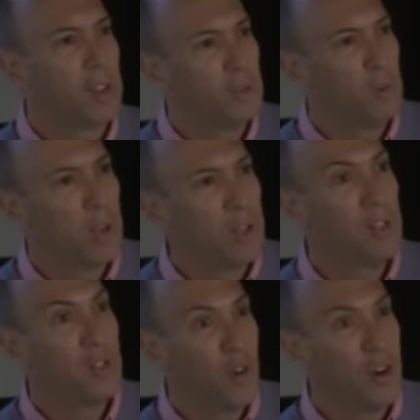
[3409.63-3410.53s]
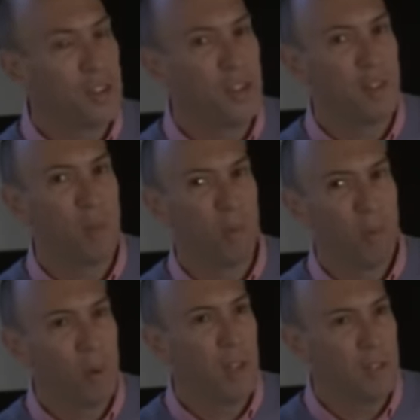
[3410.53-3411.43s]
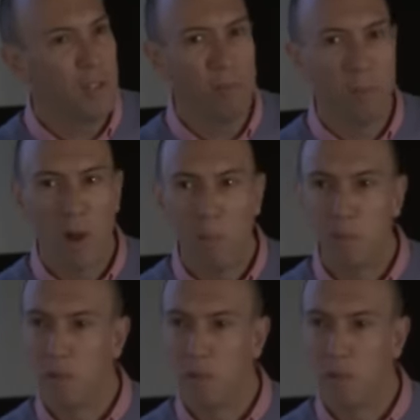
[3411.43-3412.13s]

We're just not a system of pulleys and pipes